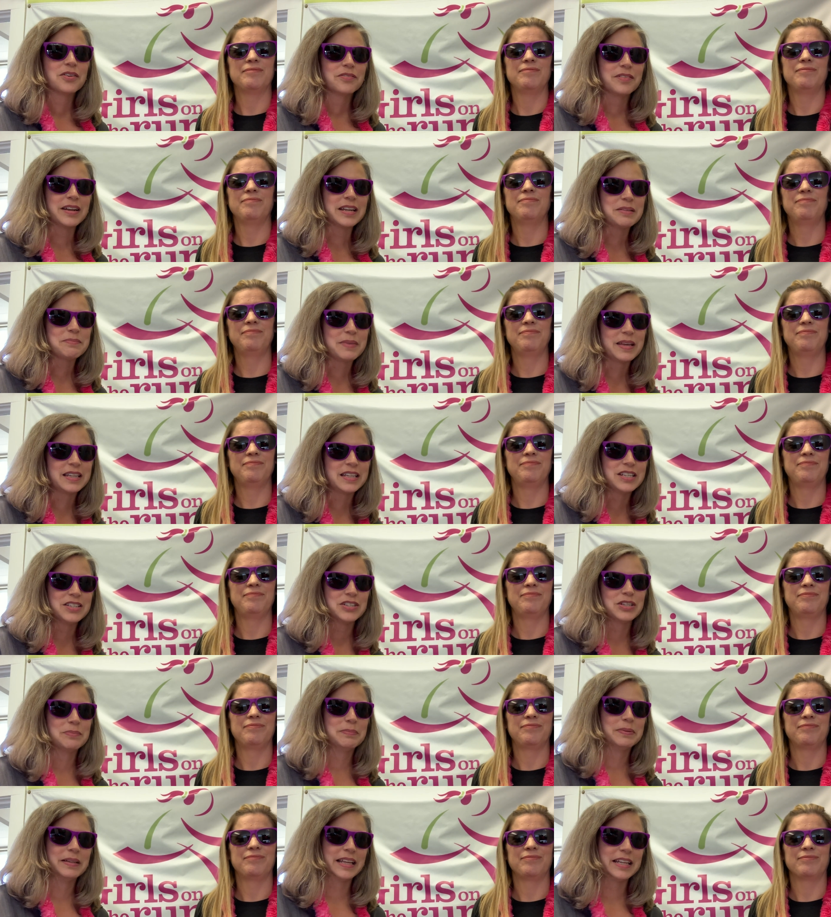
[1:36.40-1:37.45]
Speaker 1: Running buddies should
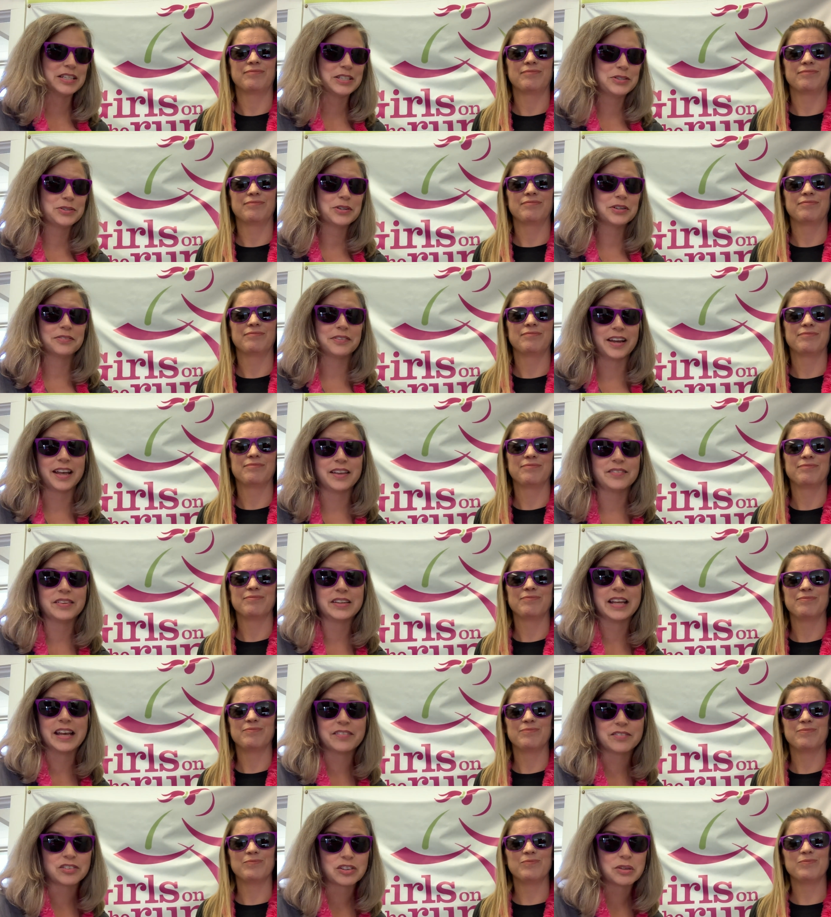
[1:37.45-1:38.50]
plan to arrive at
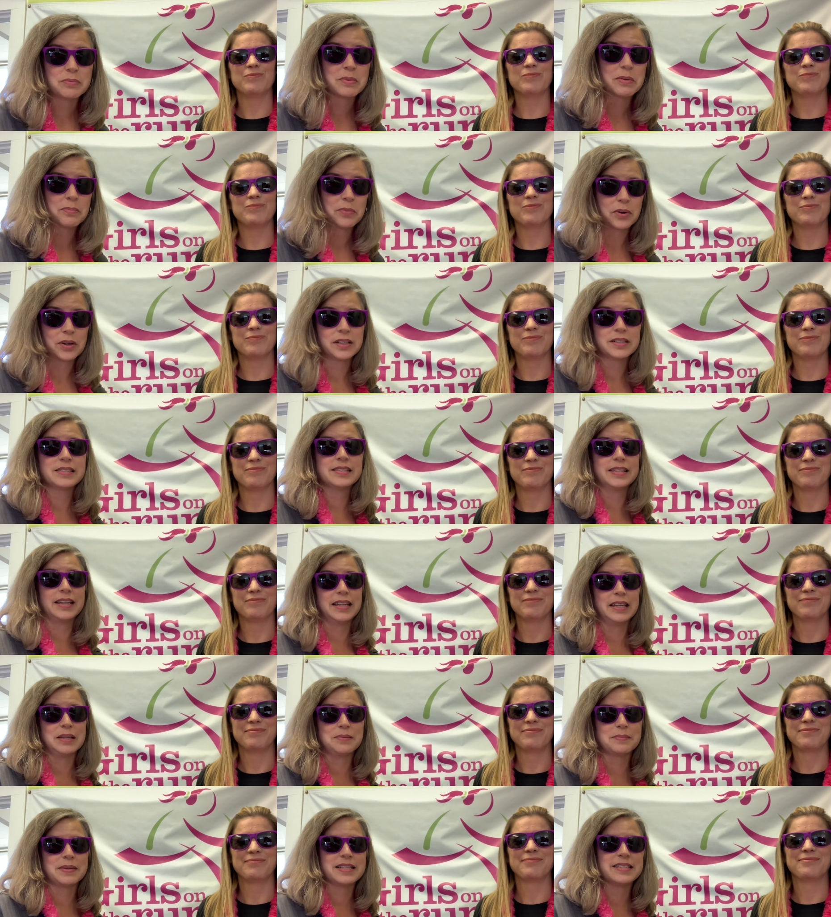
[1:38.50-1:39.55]
Everett Memorial
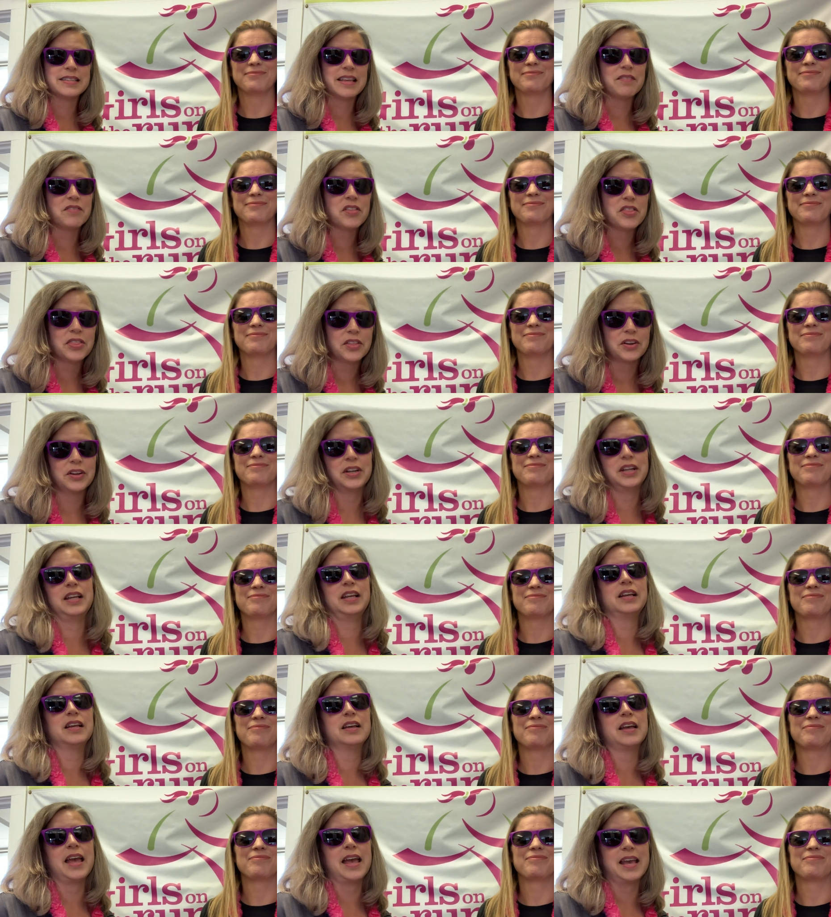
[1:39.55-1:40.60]
Stadium by 7.30
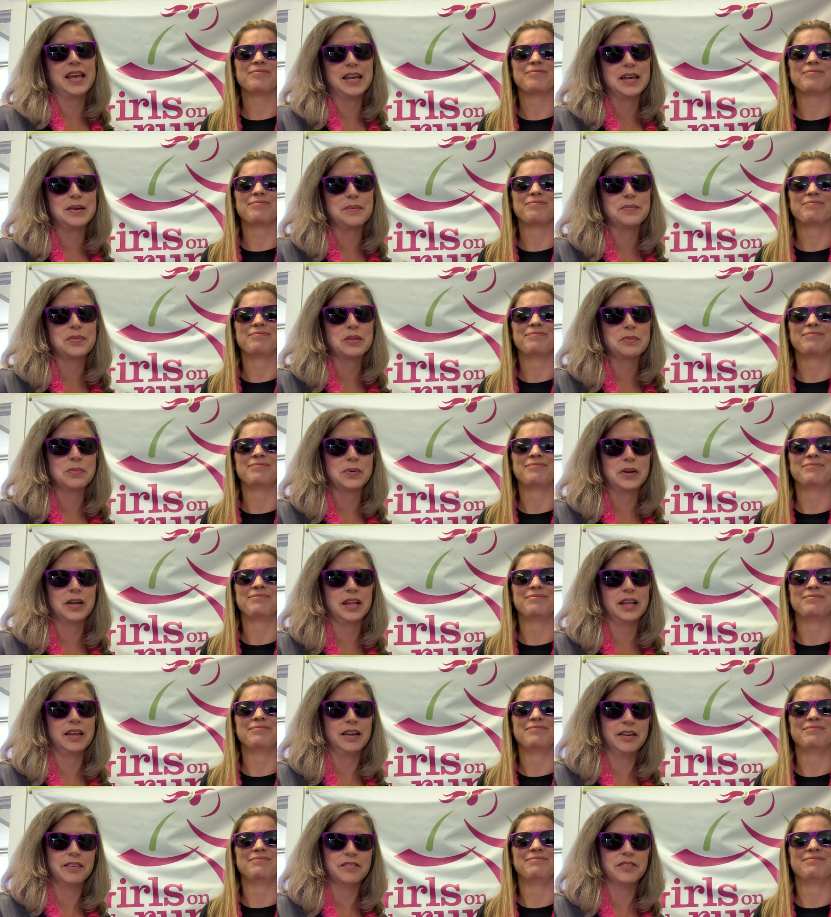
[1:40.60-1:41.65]
a.m. the morning
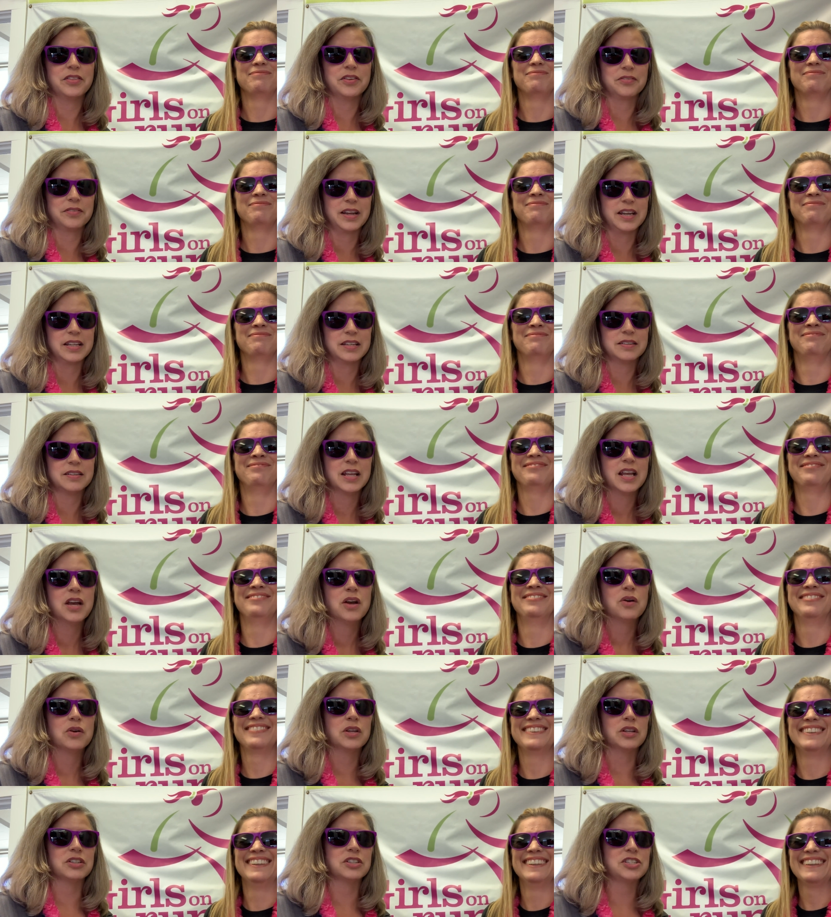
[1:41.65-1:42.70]
of the run.
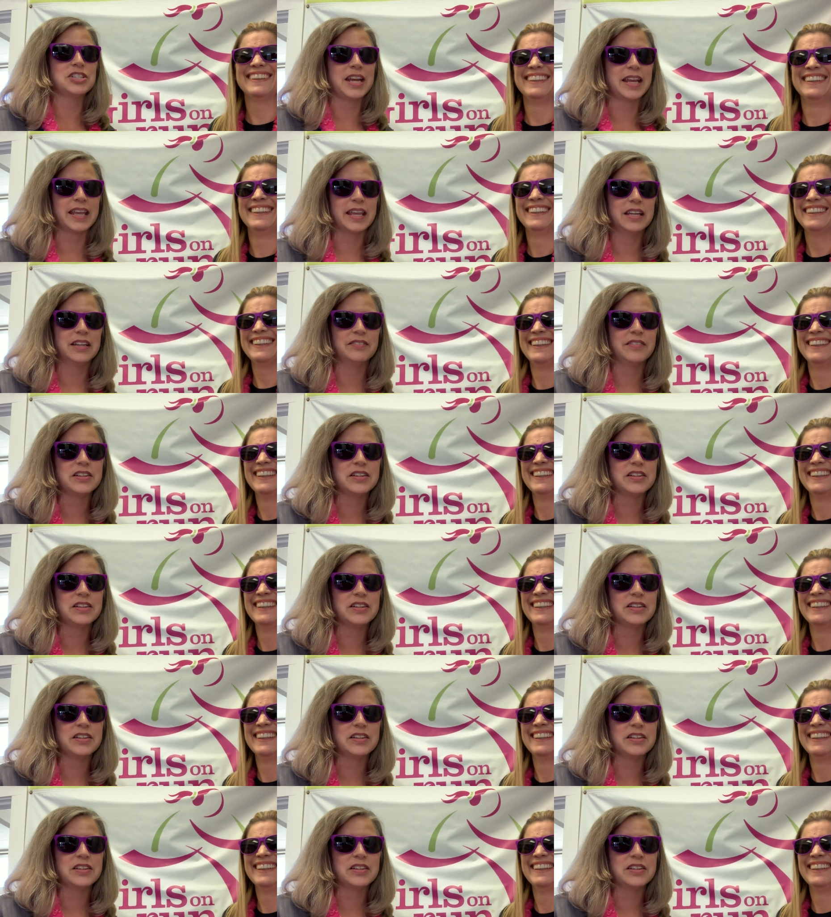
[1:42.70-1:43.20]
You'll check in at